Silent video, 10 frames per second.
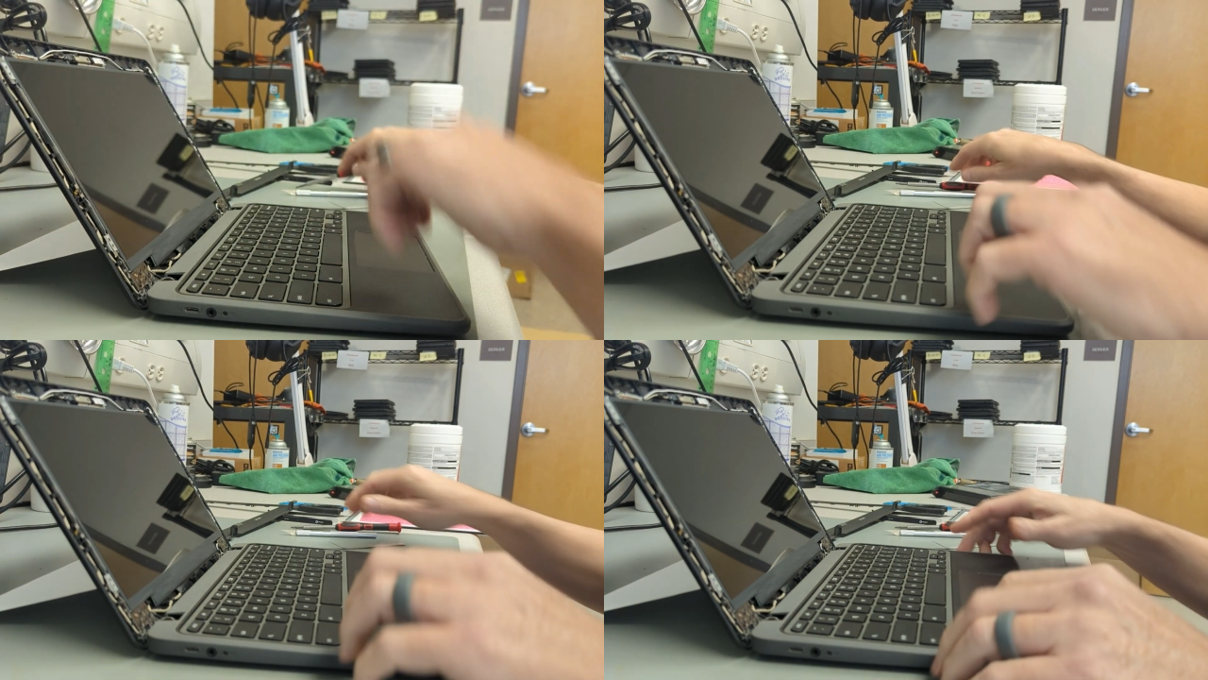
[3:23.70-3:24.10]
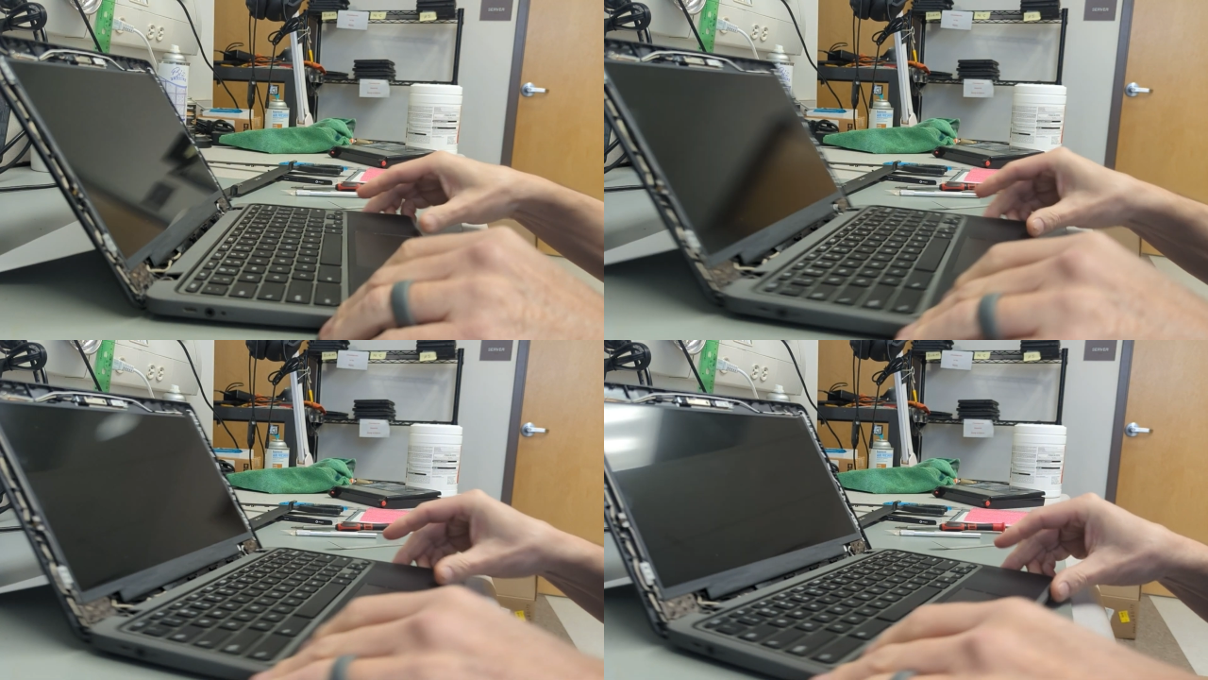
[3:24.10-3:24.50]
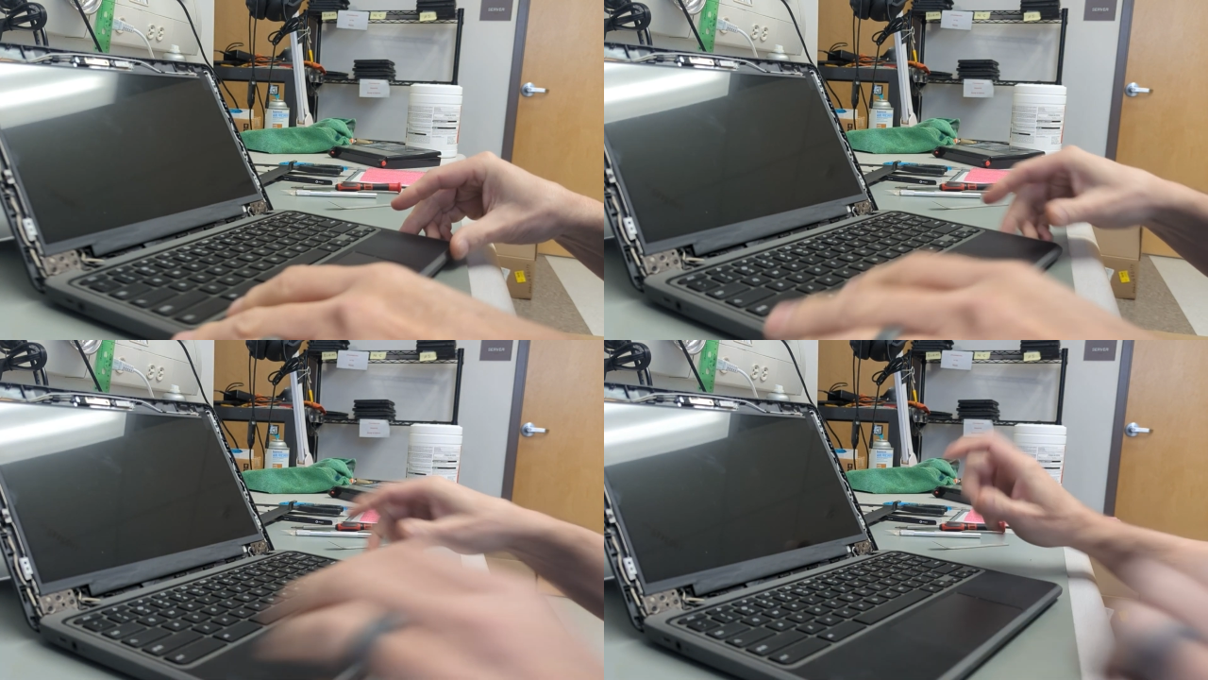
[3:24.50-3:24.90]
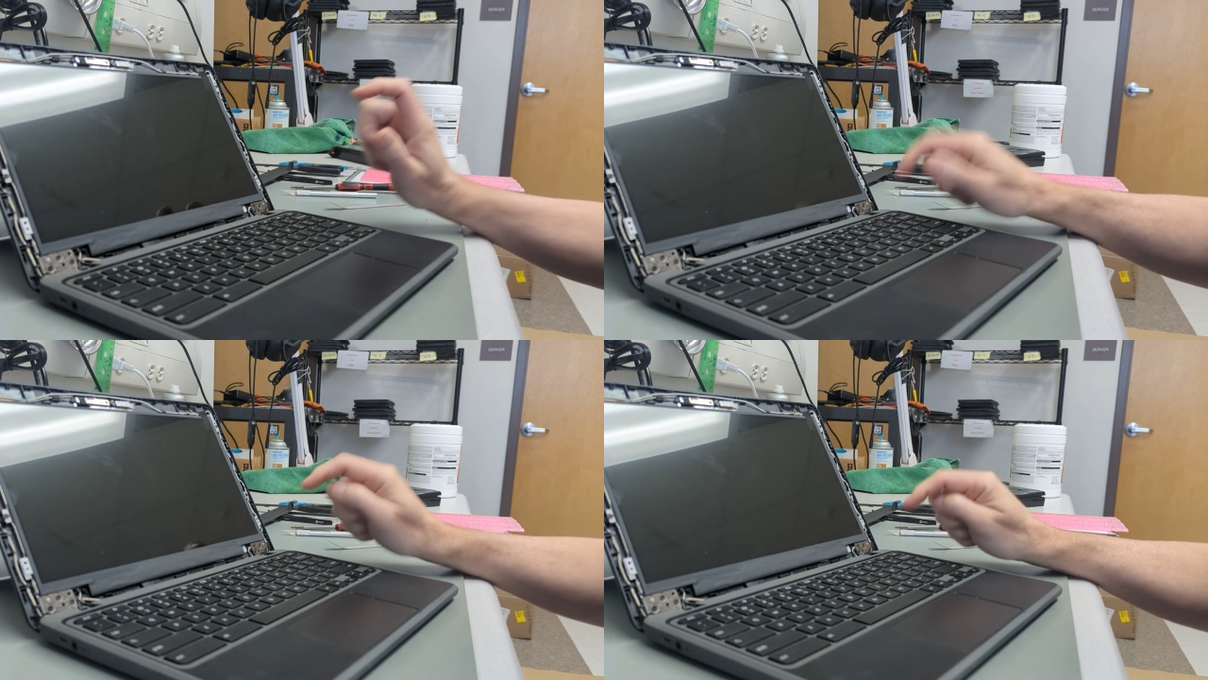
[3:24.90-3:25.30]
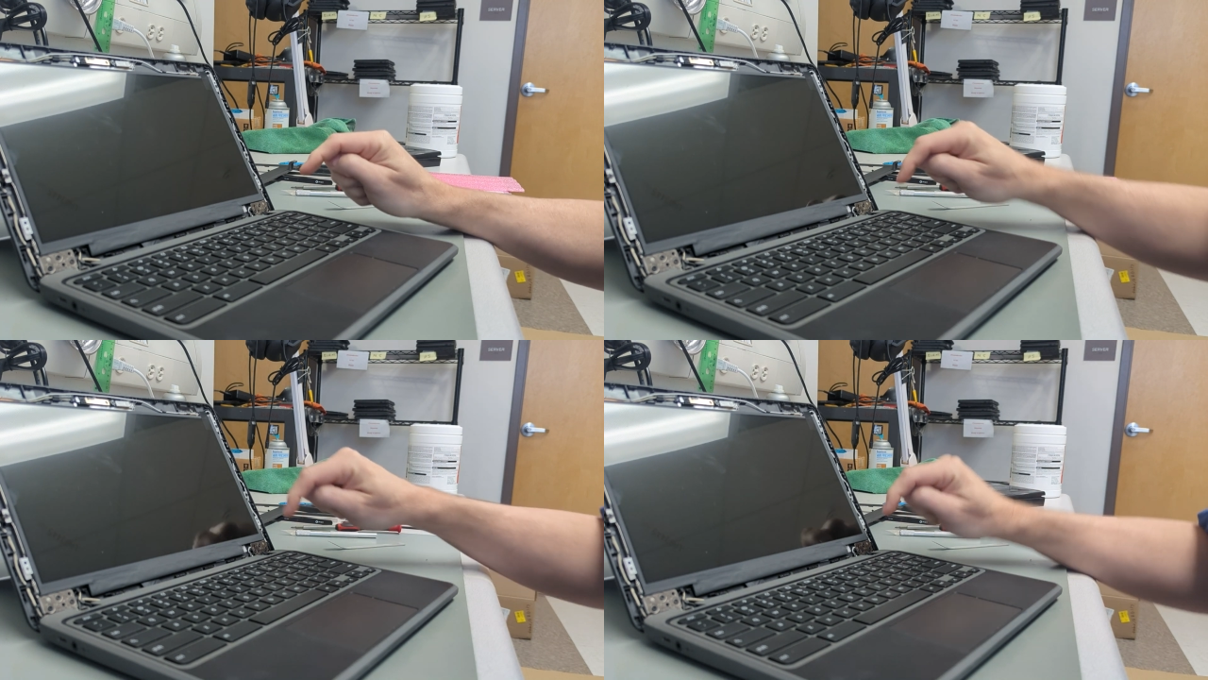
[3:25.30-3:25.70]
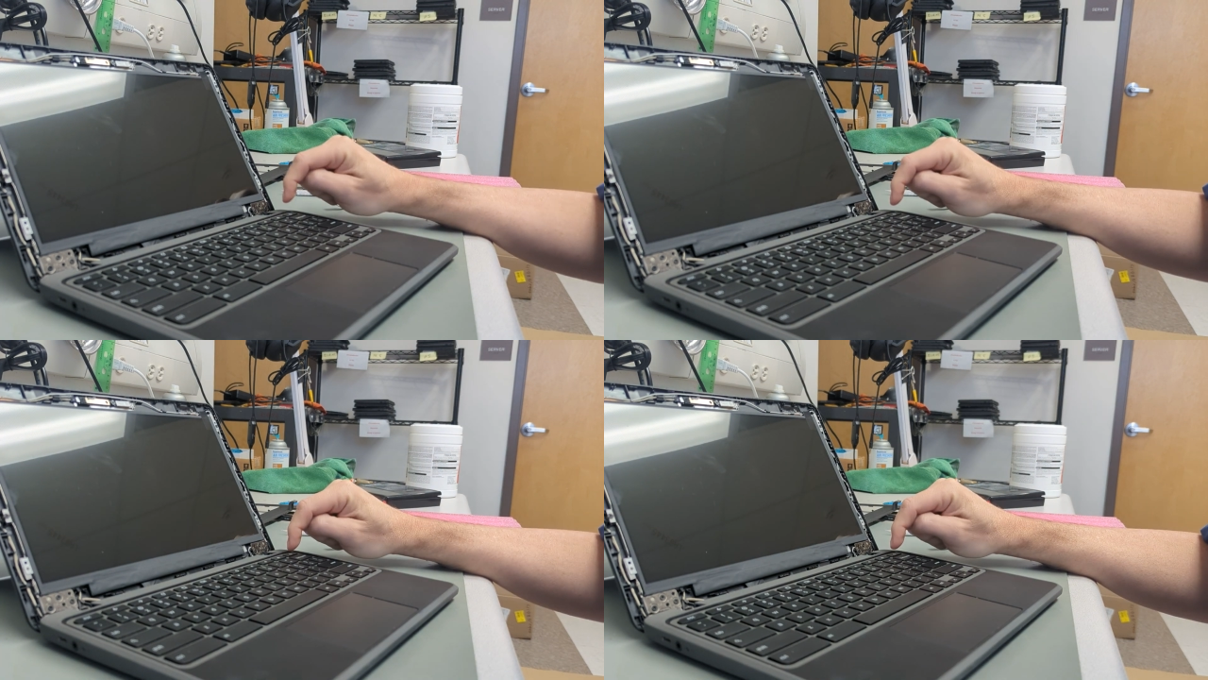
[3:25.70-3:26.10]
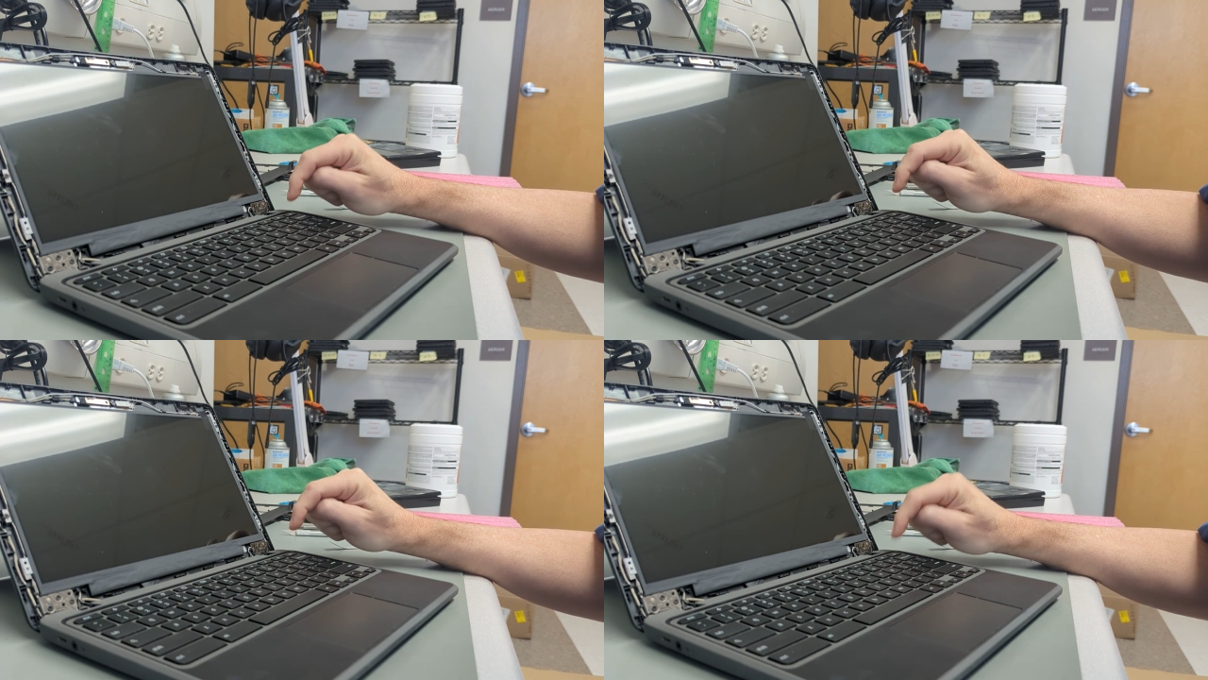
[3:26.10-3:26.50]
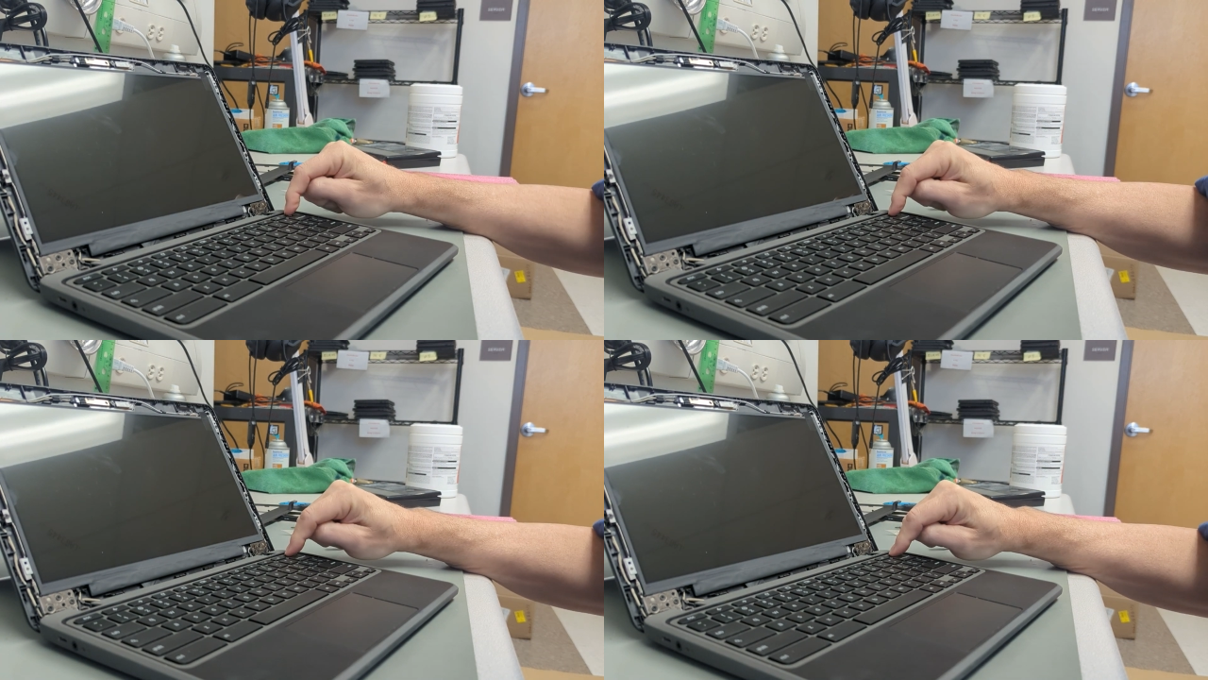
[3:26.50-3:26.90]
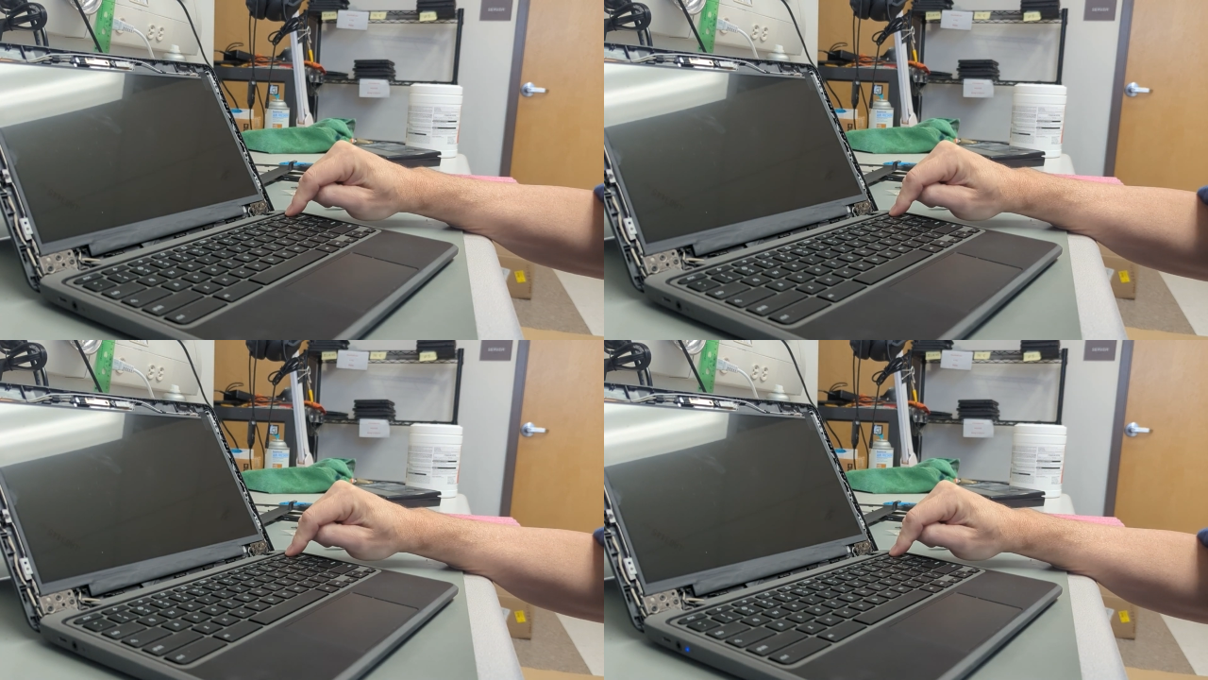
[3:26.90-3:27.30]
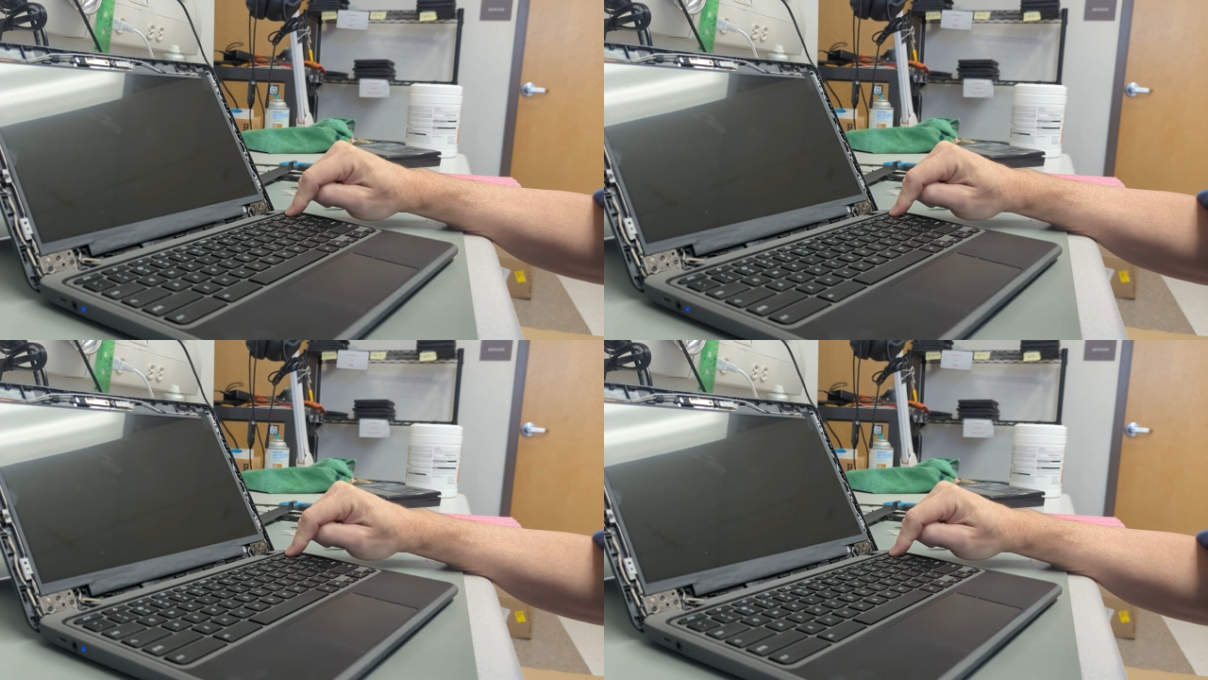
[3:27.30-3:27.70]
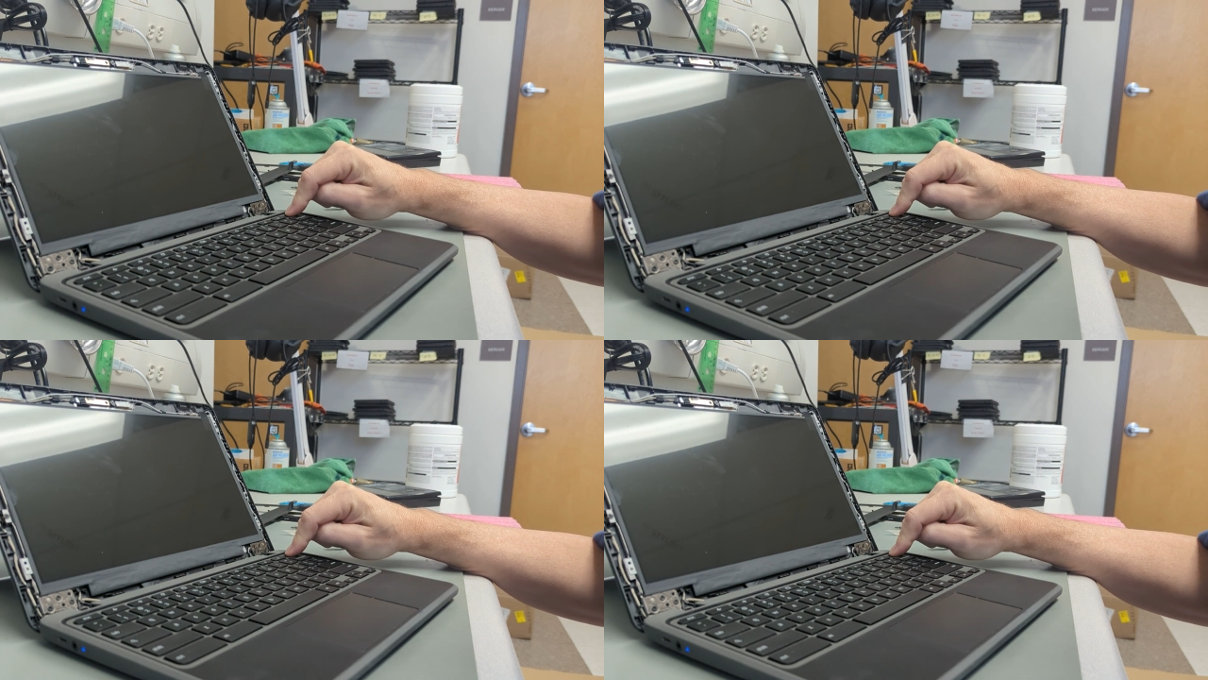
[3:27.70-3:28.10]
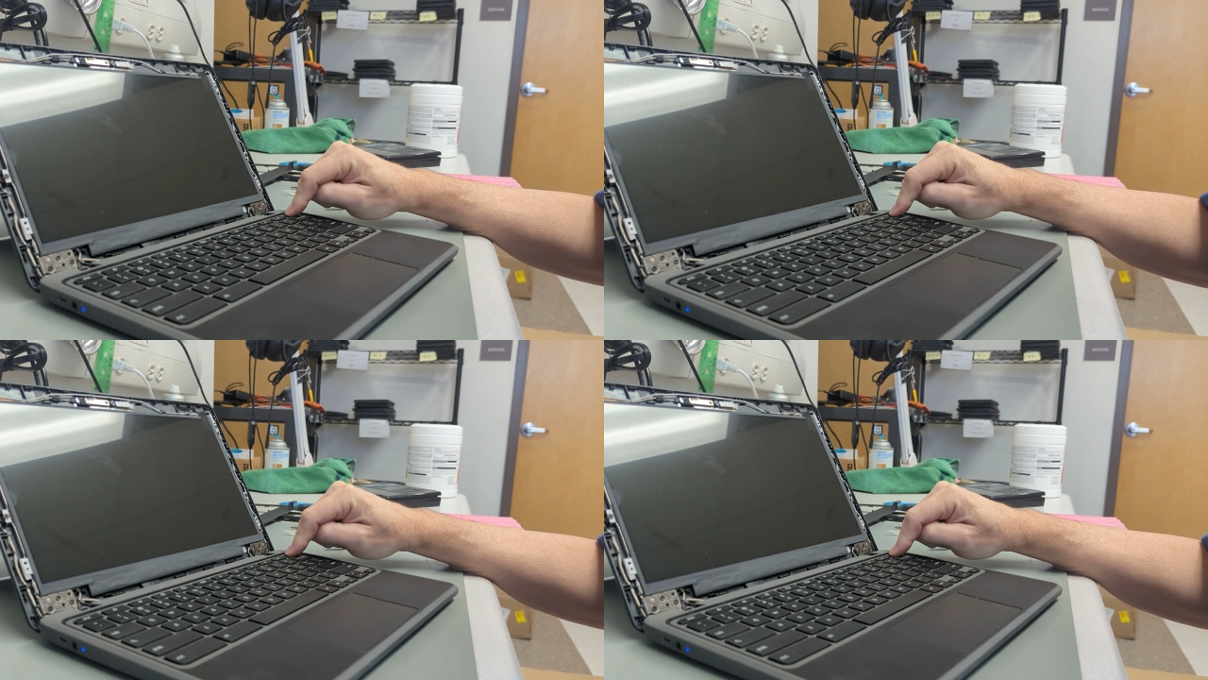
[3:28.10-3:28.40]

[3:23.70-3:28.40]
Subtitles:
Nobody's mouth can be seen.